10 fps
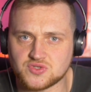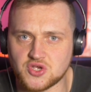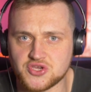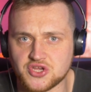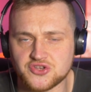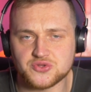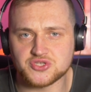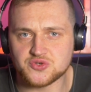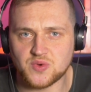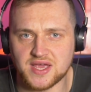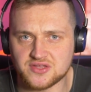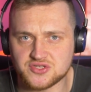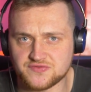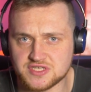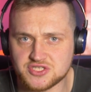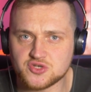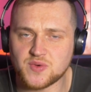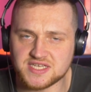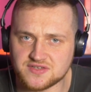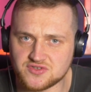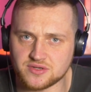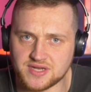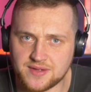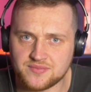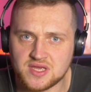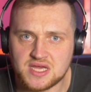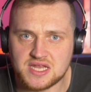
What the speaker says: So you can do two ways. There's two ways of doing it.